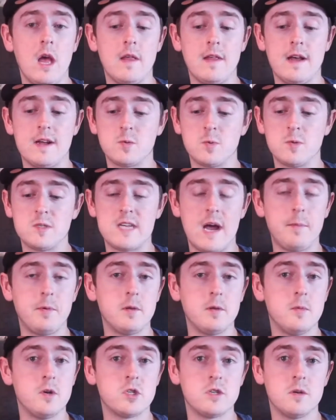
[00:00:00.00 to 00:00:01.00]
That's what's
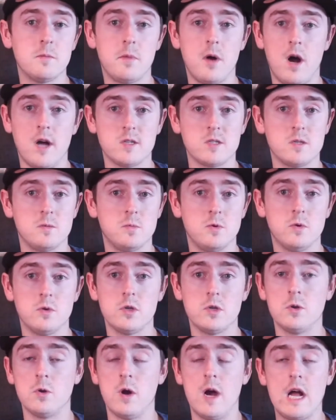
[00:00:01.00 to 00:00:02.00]
happened in Mission Impossible.
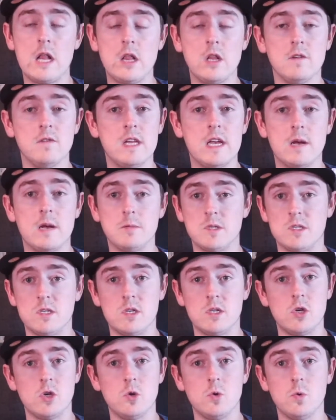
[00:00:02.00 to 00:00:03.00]
You know, I love the
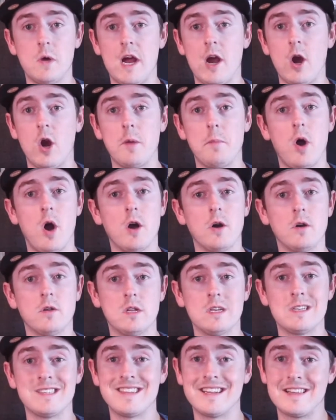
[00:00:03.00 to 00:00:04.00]
MCU, Harry Potter,
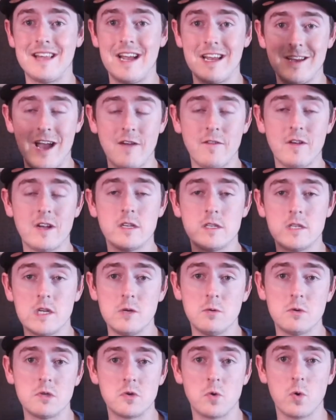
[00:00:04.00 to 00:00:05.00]
things like that. You have a
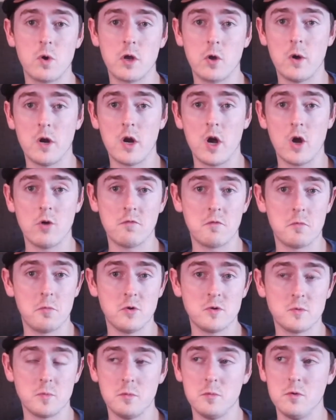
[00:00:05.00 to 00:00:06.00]
continuous story going on over
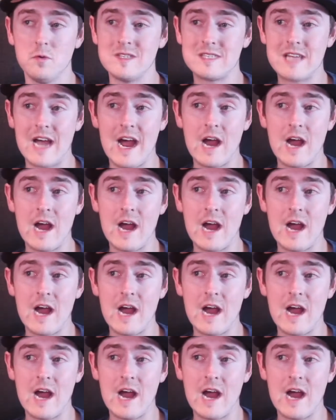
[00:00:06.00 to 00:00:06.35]
multiple movies.